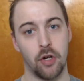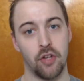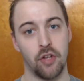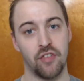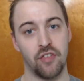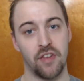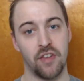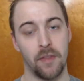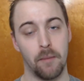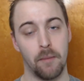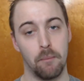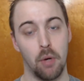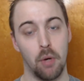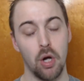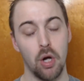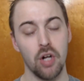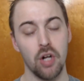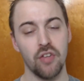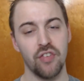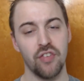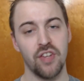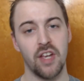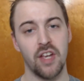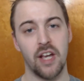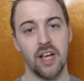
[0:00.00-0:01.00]
is in the
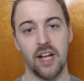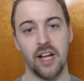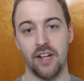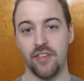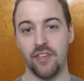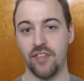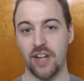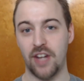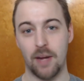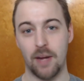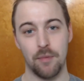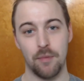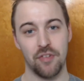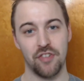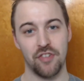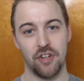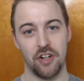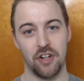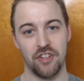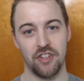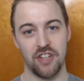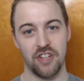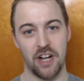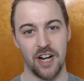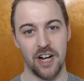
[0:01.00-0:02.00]
books. It's time to
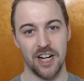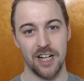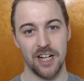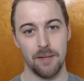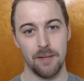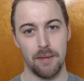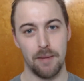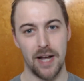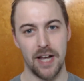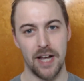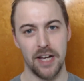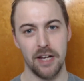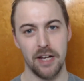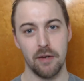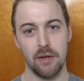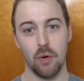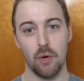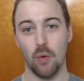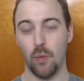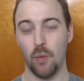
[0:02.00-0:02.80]
start talking about it.